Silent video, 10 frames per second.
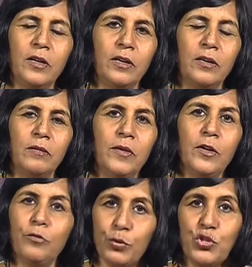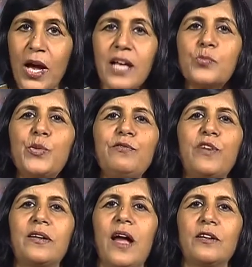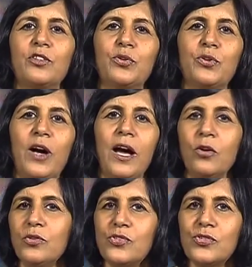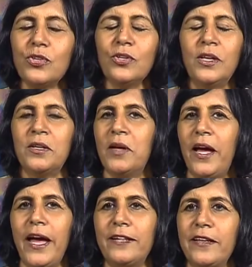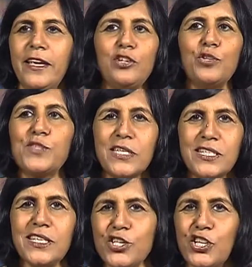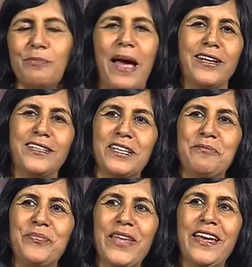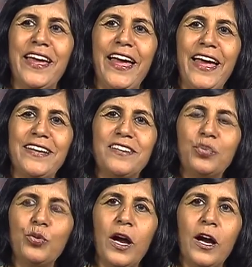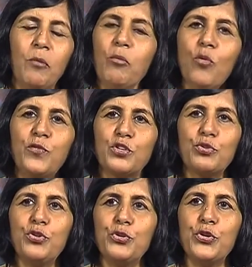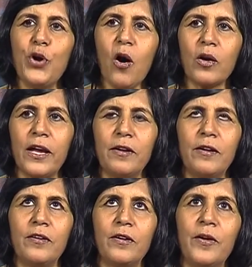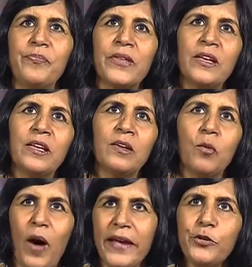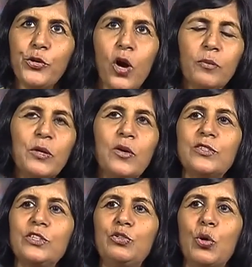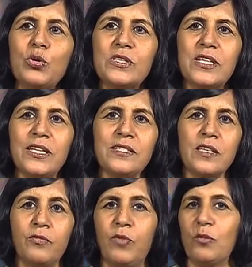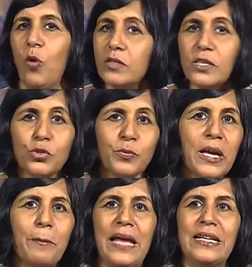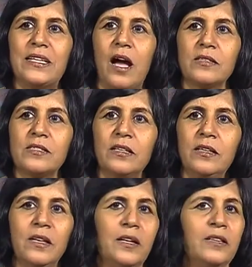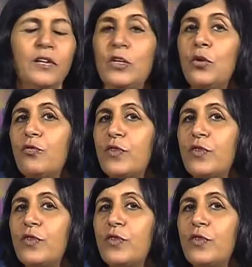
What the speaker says: her future husband, Fernando Alonso. At the age of 16, she married him and moved to New York. And why New York? Because in those days, if one wanted to be a ballet dancer, there were no